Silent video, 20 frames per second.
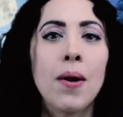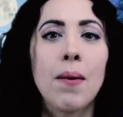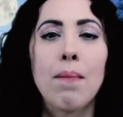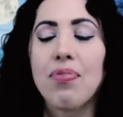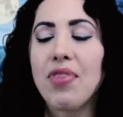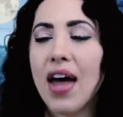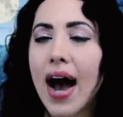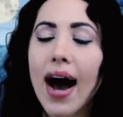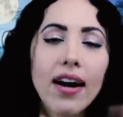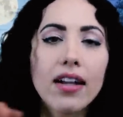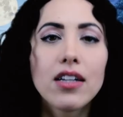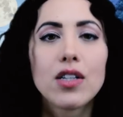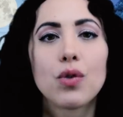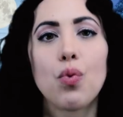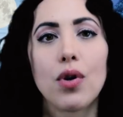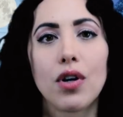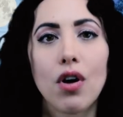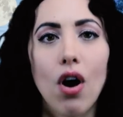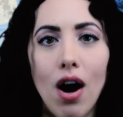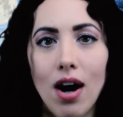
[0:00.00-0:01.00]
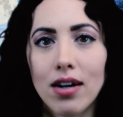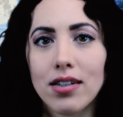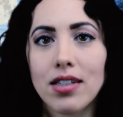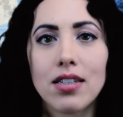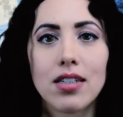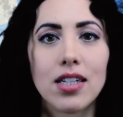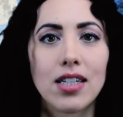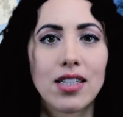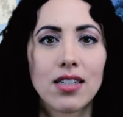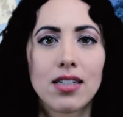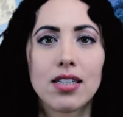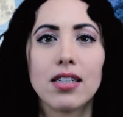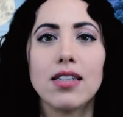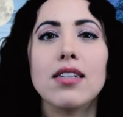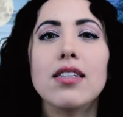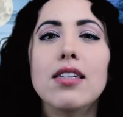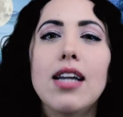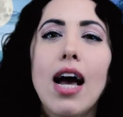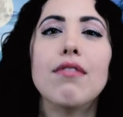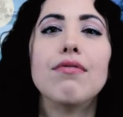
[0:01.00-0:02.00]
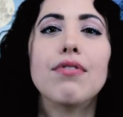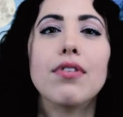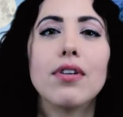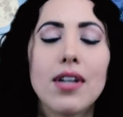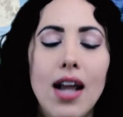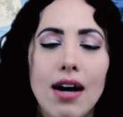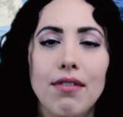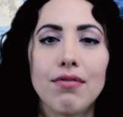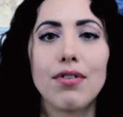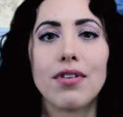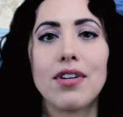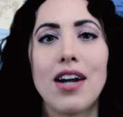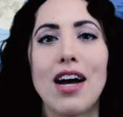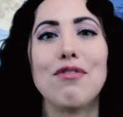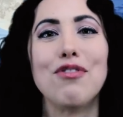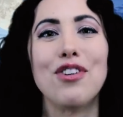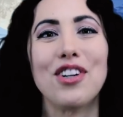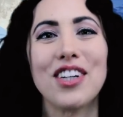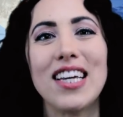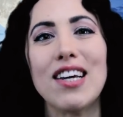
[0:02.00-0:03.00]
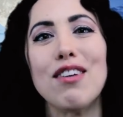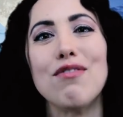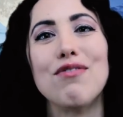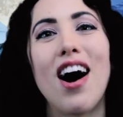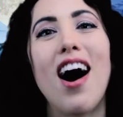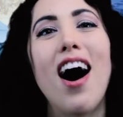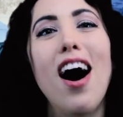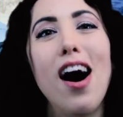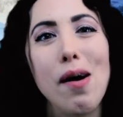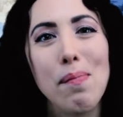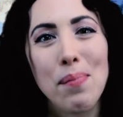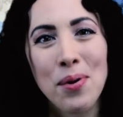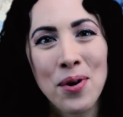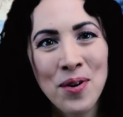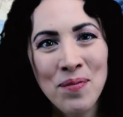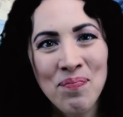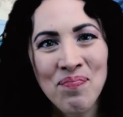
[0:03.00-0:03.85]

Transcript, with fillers: that is what causes us to never, never, never give up.